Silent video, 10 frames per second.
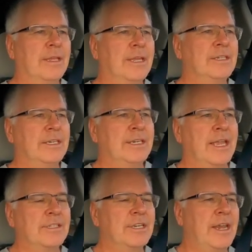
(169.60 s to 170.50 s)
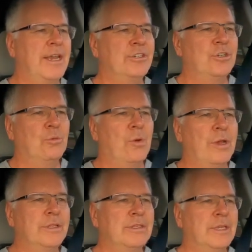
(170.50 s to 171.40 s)
get to destination
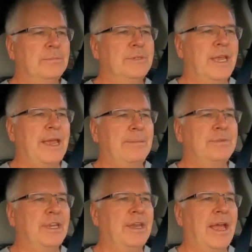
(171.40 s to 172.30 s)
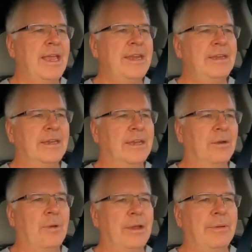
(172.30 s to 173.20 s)
1 sometime tonight,
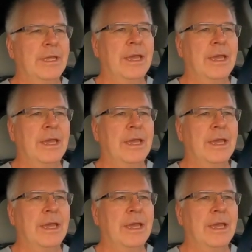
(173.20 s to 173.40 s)
and away we